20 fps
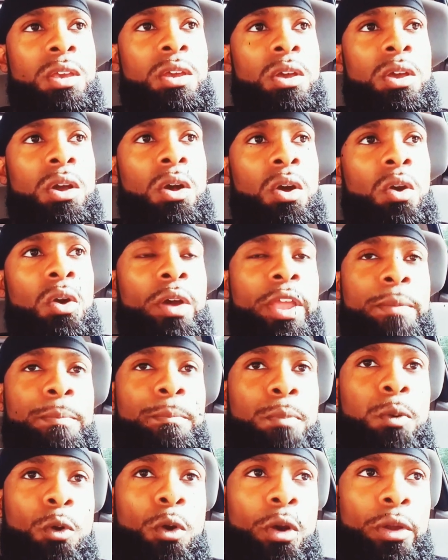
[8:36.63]
or a
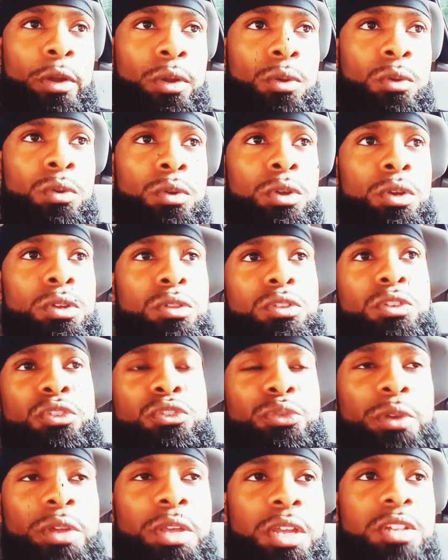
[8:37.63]
portal to
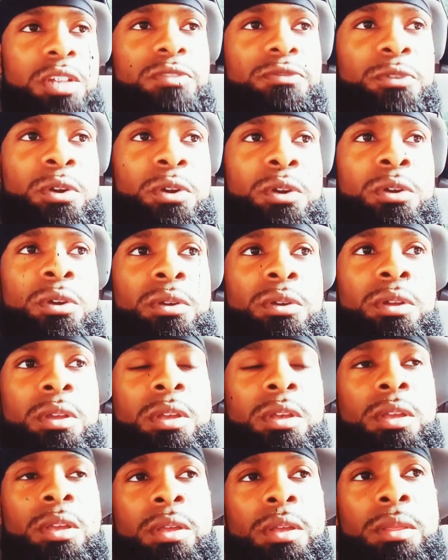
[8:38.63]
transfer
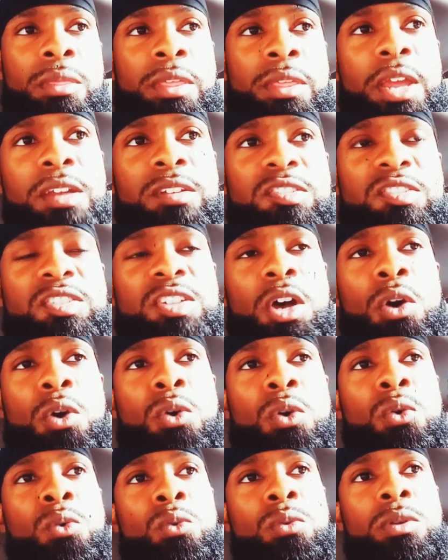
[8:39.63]
their
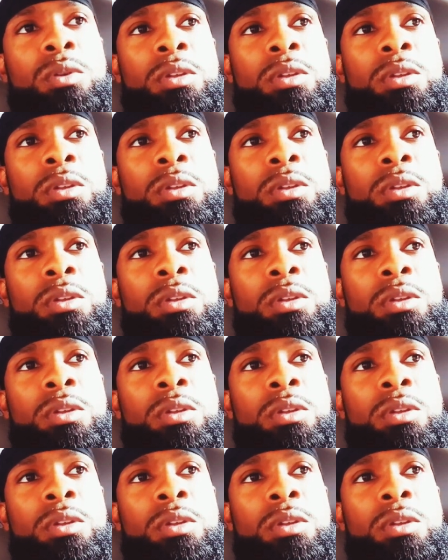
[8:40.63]
soul